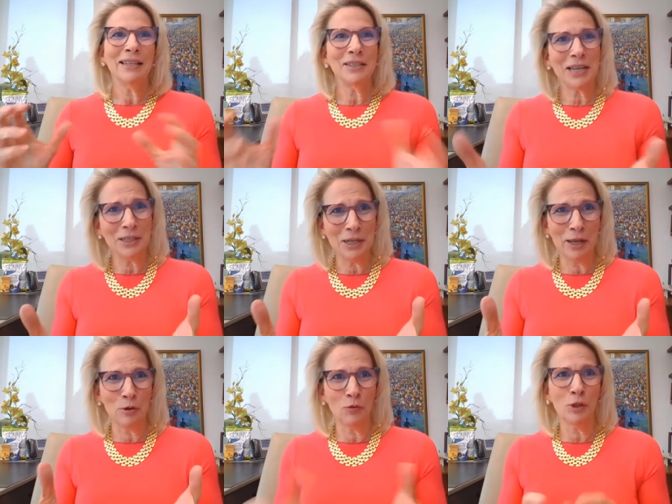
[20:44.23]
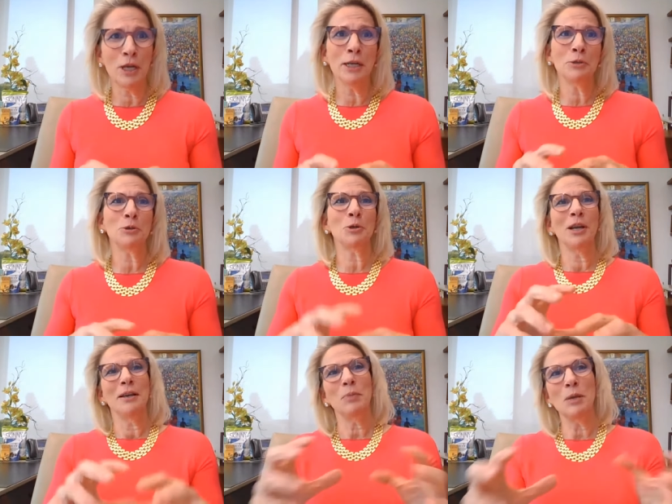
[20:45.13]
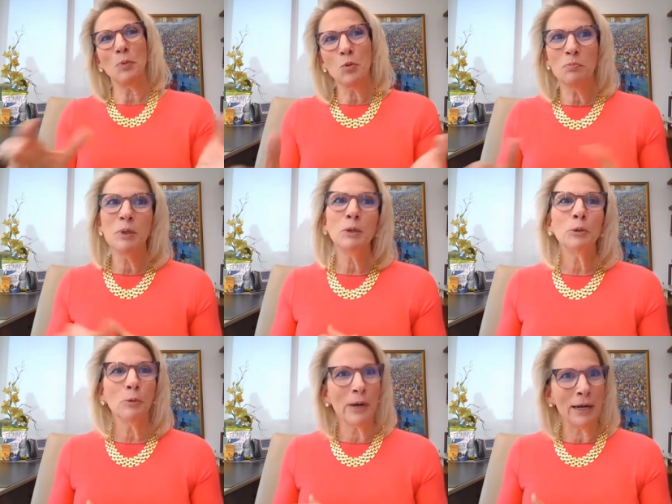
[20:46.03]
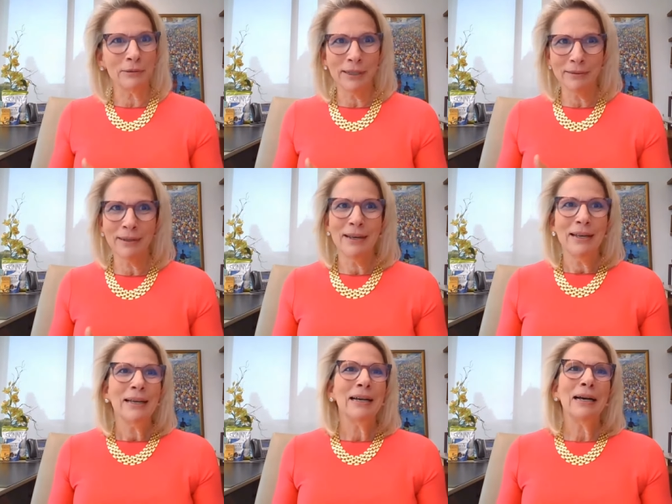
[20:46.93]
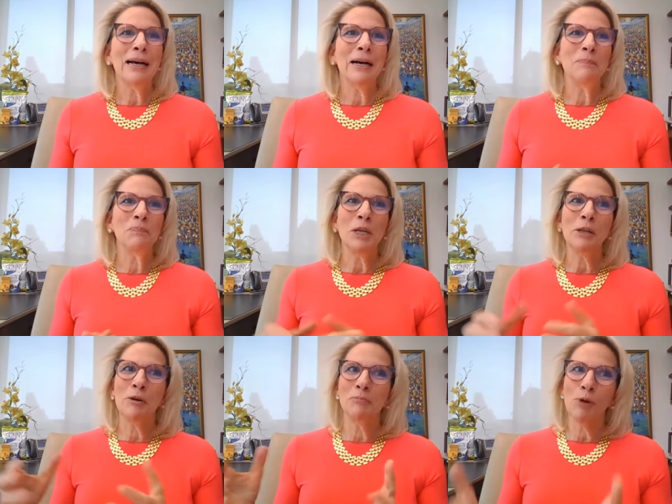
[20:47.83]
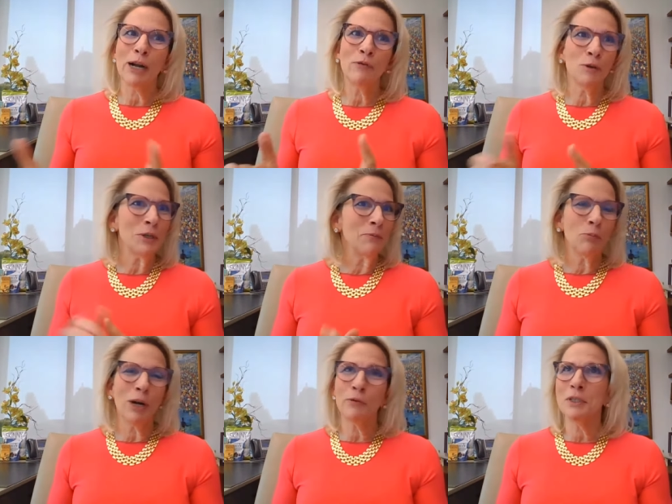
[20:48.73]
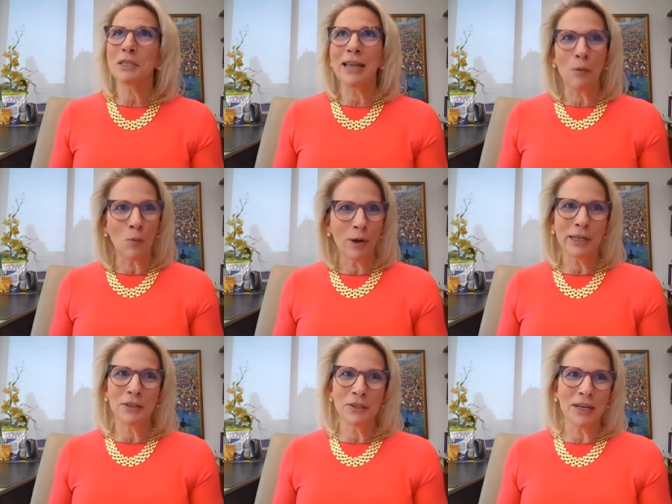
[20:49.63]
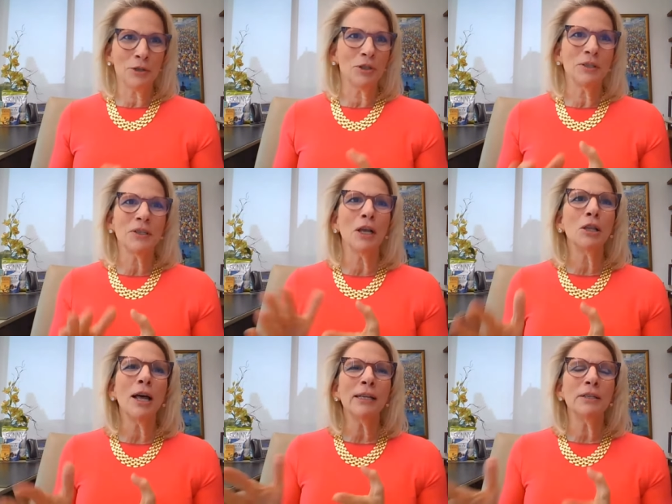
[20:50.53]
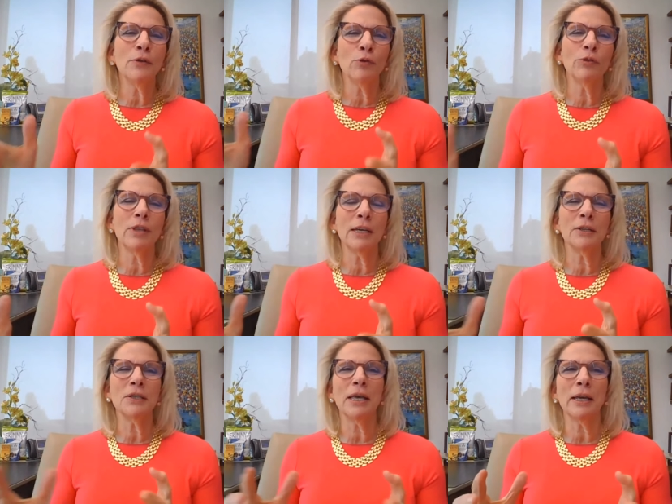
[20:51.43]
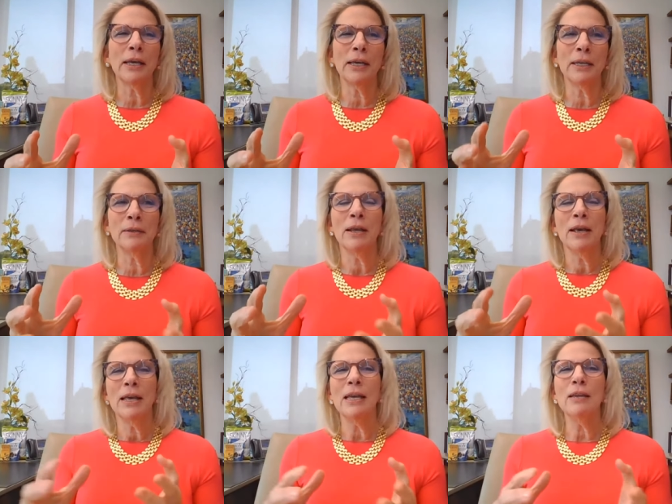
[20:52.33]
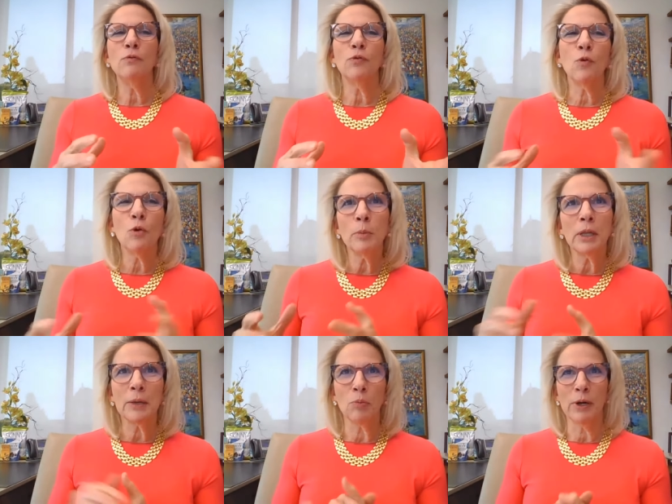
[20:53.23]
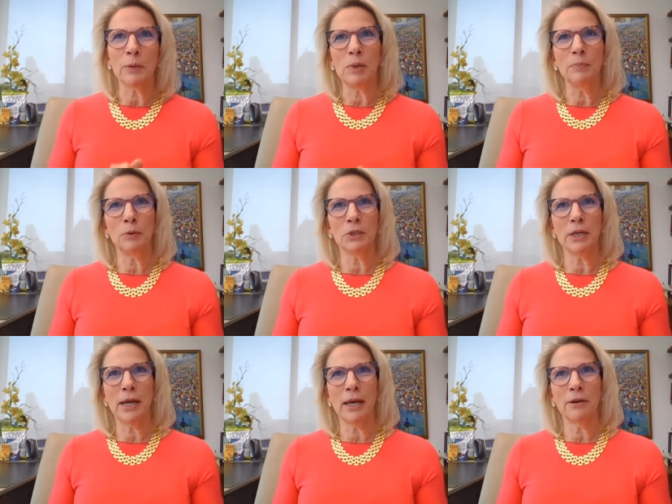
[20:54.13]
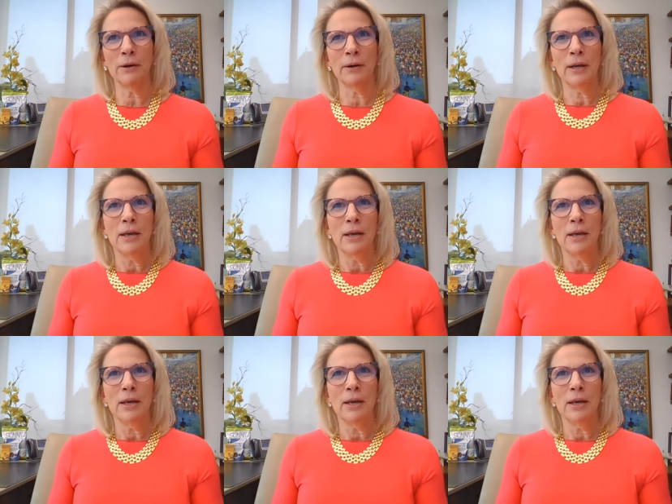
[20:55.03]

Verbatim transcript: let's get together for lunch. People would build around it. Um, you know, breakfast, breakfast networking sessions, a lot of different things that can informally bring people together